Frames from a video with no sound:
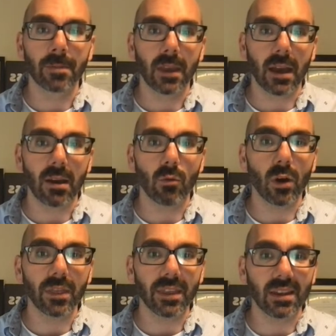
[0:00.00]
Uh,
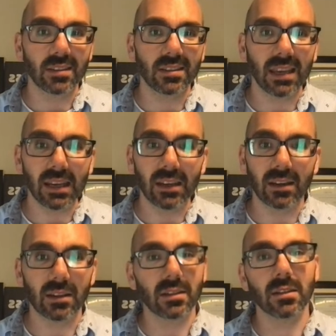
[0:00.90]
what they say
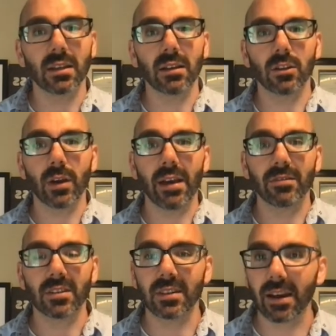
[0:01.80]
is is that you have
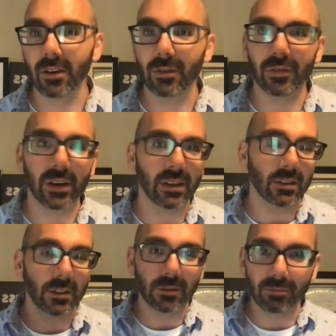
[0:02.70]
to
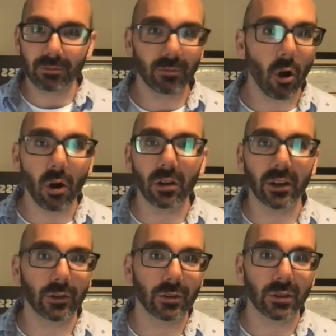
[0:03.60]
sacrifice all
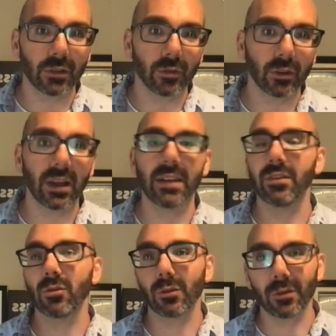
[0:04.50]
areas of your life
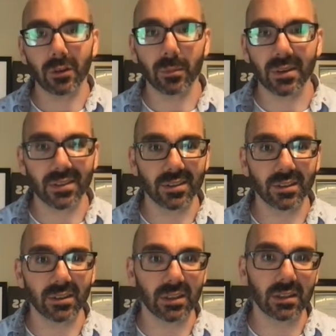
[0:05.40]
in order for the business
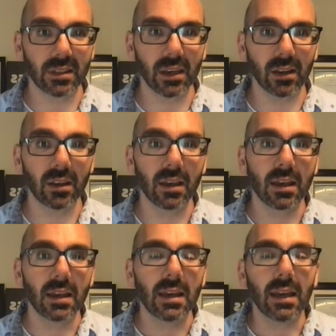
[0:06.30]
to succeed.
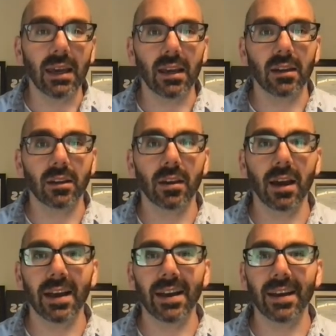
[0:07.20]
And
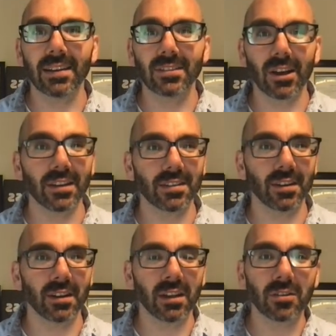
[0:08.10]
uh, I saw this
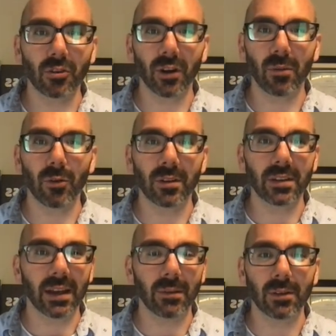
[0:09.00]
on Instagram one
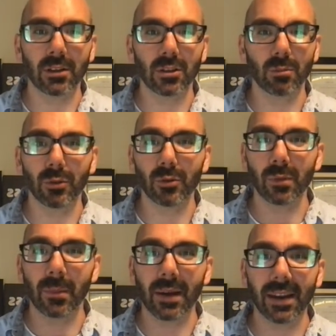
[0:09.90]
time and it just blew
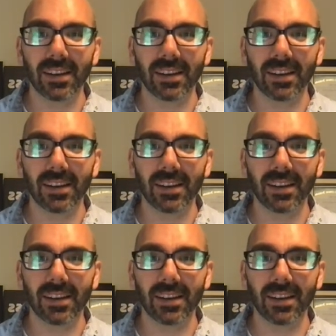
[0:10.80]
my mind.